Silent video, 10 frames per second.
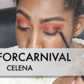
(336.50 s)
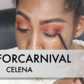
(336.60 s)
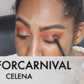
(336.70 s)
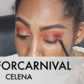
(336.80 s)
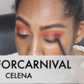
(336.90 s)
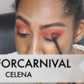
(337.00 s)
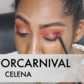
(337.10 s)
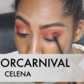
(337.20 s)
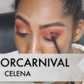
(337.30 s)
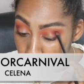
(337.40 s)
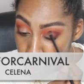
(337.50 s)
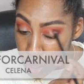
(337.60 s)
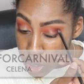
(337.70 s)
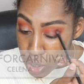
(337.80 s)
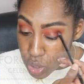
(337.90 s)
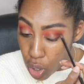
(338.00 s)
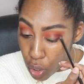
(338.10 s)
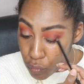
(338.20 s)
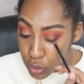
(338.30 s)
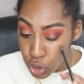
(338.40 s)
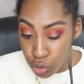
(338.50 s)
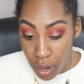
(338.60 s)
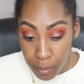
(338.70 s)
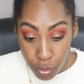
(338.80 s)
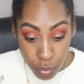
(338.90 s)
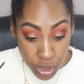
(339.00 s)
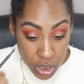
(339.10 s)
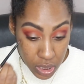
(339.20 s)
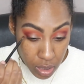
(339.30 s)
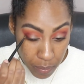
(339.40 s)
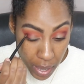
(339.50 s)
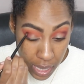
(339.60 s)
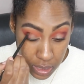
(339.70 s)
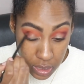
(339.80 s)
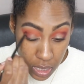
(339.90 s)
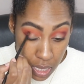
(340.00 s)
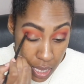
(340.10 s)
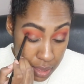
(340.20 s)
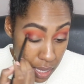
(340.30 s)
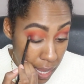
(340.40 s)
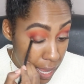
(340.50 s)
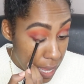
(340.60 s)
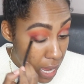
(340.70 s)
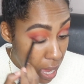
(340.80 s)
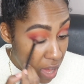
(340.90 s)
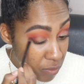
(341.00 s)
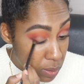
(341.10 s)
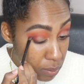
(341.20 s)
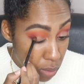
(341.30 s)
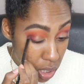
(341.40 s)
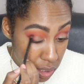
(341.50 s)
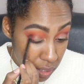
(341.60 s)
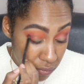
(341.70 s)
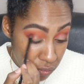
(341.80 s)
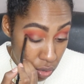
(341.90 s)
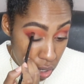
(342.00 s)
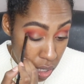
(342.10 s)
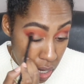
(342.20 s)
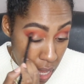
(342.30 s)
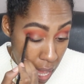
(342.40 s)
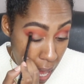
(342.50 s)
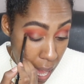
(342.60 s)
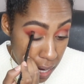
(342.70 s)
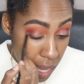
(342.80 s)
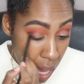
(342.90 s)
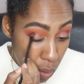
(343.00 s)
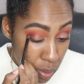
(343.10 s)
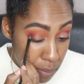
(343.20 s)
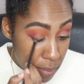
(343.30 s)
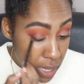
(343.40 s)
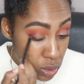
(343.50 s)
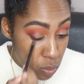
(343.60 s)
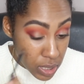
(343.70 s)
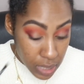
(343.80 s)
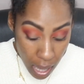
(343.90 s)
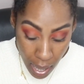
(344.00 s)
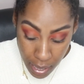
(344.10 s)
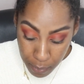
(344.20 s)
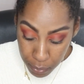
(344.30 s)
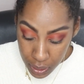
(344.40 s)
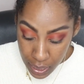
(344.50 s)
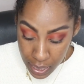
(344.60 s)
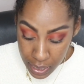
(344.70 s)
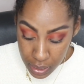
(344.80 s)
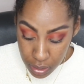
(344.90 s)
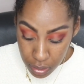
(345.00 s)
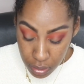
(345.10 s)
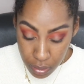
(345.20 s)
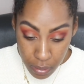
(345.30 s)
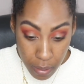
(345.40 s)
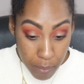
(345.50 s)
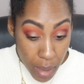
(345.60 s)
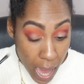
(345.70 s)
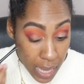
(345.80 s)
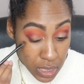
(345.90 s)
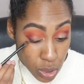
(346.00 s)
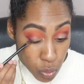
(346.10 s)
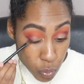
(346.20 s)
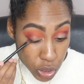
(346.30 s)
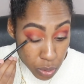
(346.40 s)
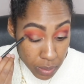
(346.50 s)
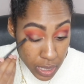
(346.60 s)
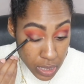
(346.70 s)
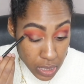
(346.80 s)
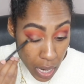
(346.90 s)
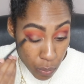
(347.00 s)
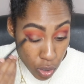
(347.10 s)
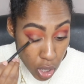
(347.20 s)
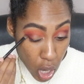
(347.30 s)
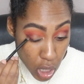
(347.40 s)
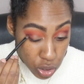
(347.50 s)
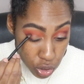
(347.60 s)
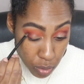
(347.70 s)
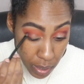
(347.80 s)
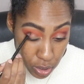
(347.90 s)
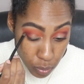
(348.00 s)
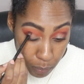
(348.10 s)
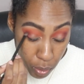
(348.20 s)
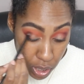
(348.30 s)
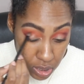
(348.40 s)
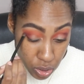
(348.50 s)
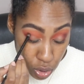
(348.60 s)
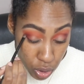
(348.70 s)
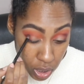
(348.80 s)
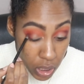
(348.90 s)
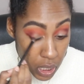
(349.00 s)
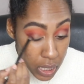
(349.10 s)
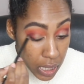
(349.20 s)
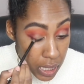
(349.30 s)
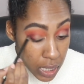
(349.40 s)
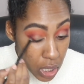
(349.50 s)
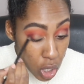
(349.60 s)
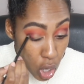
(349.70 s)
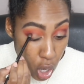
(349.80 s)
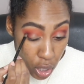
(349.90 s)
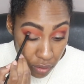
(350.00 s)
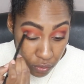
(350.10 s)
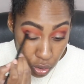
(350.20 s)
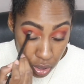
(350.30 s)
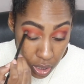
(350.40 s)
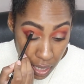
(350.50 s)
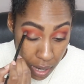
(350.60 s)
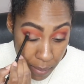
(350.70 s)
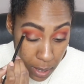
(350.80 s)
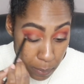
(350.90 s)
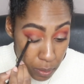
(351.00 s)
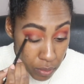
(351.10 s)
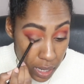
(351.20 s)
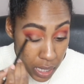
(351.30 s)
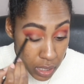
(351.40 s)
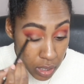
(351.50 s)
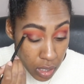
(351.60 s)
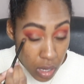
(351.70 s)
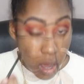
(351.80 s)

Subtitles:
daughter of the owners of Tribal, which is the band that I have been modeling for. And how we met was I played mass, which means I wore a costume. I partook in Carnival, the Caravana Parade.